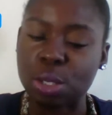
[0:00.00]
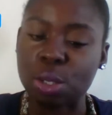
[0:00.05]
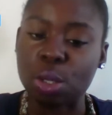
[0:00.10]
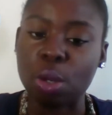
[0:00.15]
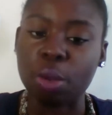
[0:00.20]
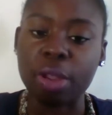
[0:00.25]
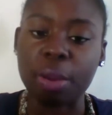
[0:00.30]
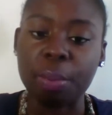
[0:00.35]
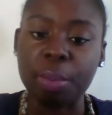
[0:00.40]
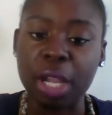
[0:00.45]

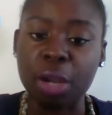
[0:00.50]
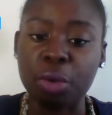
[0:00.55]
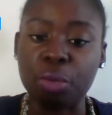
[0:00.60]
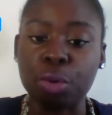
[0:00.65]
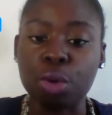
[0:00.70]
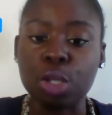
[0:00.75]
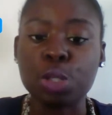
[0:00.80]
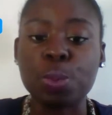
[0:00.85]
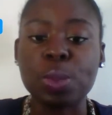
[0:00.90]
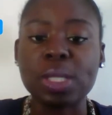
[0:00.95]
They're being
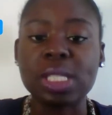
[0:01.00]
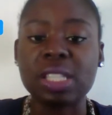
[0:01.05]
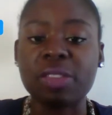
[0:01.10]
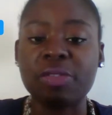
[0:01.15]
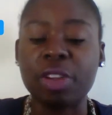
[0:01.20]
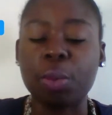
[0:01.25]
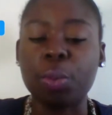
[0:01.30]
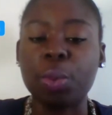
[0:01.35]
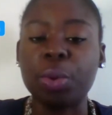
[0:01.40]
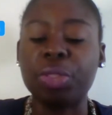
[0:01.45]
real
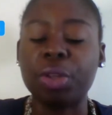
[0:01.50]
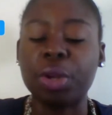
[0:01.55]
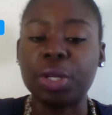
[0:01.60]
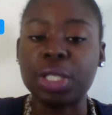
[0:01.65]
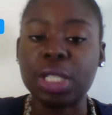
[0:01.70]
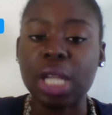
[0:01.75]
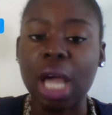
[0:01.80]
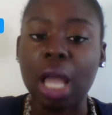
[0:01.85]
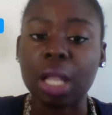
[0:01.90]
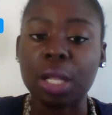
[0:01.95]
specific with their
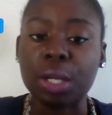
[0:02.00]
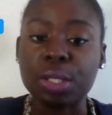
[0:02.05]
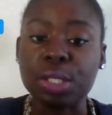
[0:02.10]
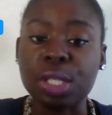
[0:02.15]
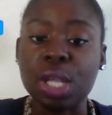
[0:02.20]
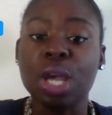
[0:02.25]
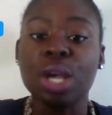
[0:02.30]
dollars.